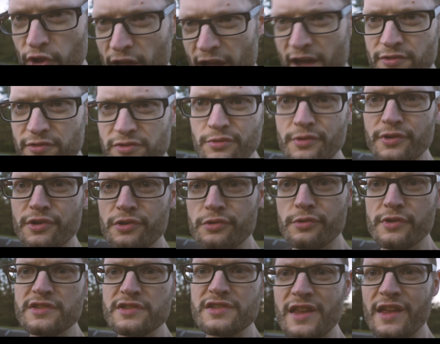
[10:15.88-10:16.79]
outdoor
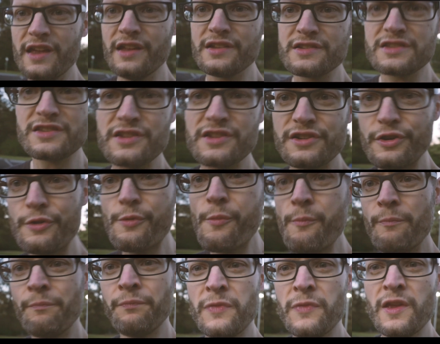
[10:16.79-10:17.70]
noise. And so
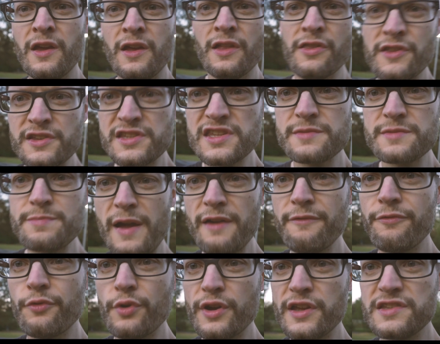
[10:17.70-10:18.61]
this is
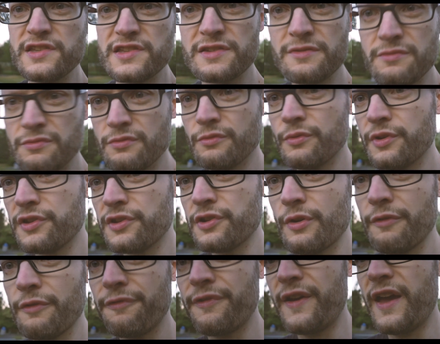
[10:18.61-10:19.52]
my voice with
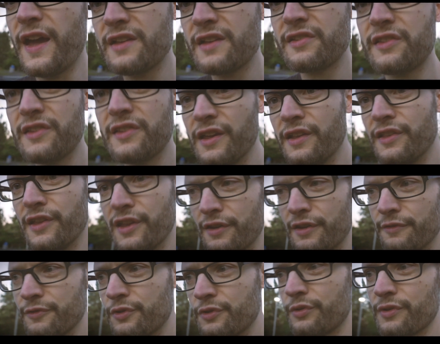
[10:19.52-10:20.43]
no effects, and
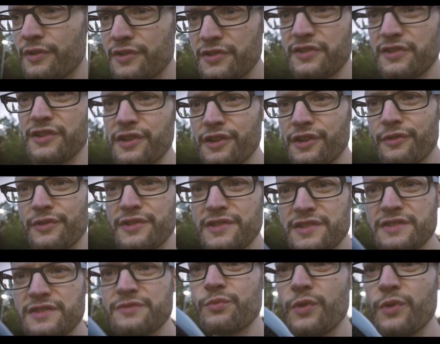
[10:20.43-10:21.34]
then of course, you know,
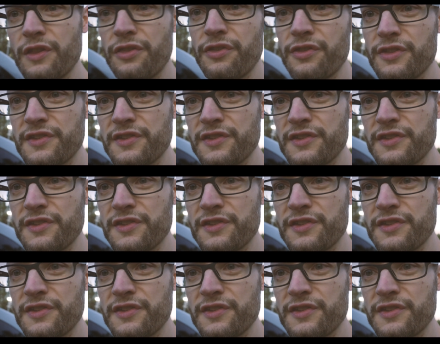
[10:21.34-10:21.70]
this is with the